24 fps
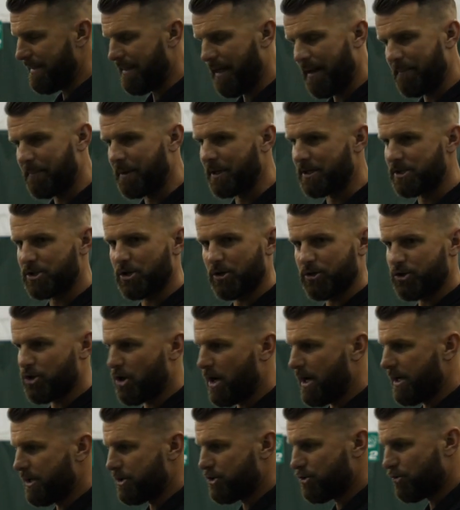I'm gonna start
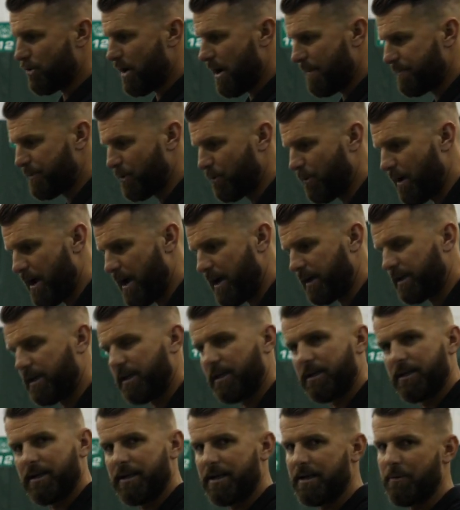trying to drop the
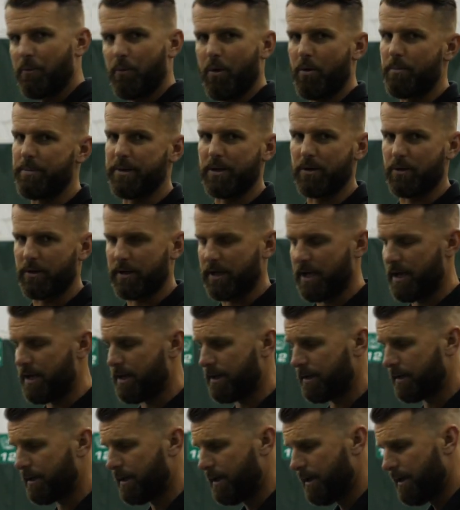racket and it won't be
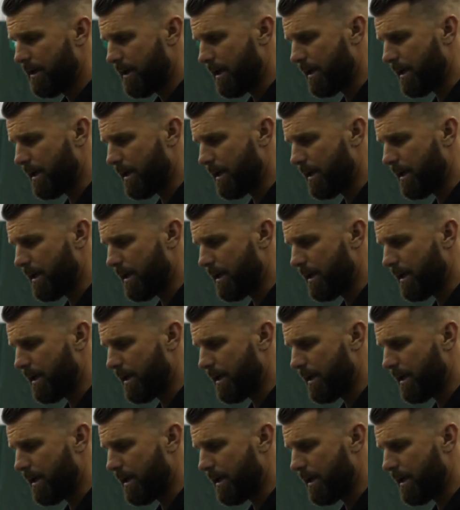organic,